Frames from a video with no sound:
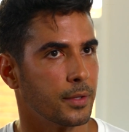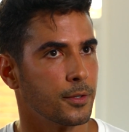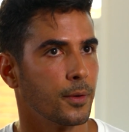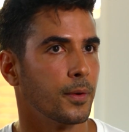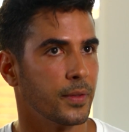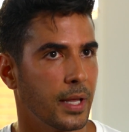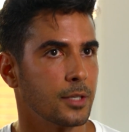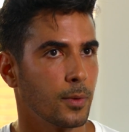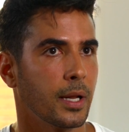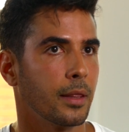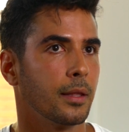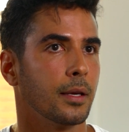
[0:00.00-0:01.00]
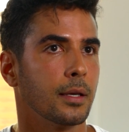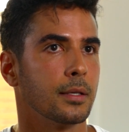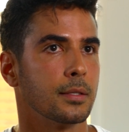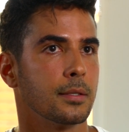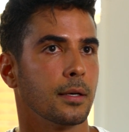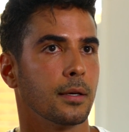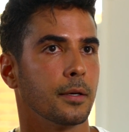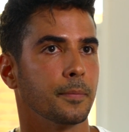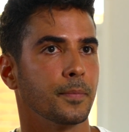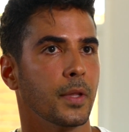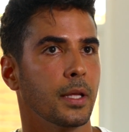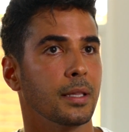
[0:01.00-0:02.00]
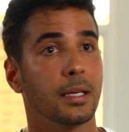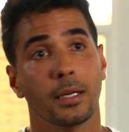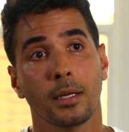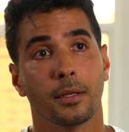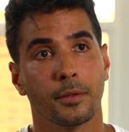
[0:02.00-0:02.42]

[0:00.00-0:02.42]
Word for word: So that's what I think is um, the key